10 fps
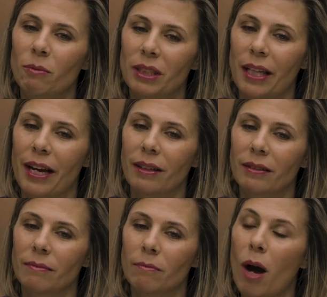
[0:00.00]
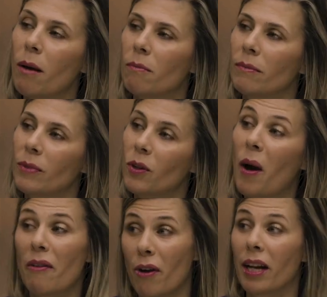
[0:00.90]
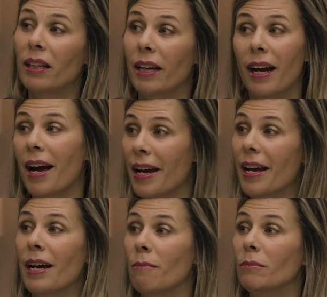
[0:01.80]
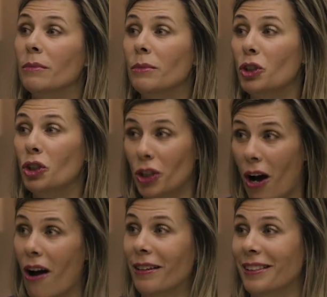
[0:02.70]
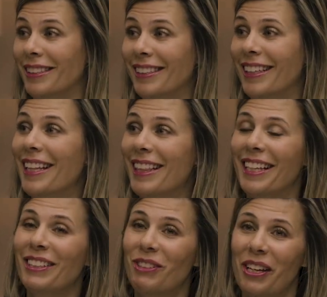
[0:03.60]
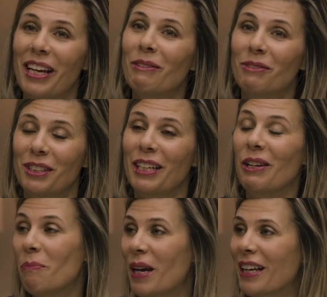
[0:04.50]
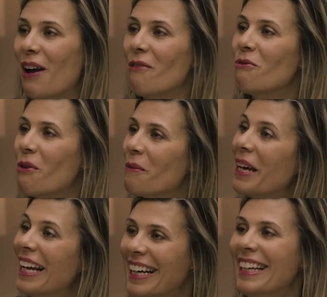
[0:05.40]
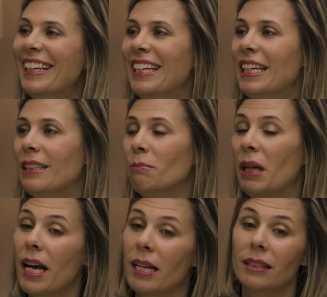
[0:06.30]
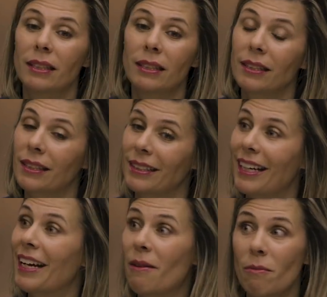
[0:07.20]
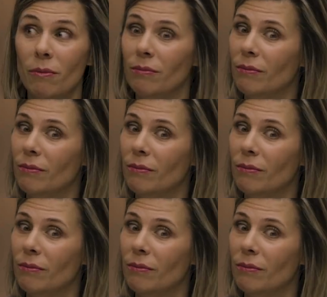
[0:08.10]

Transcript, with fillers: was like, Mom, quite frankly, I am shocked at these gifts that you picked out for me. And dismayed. I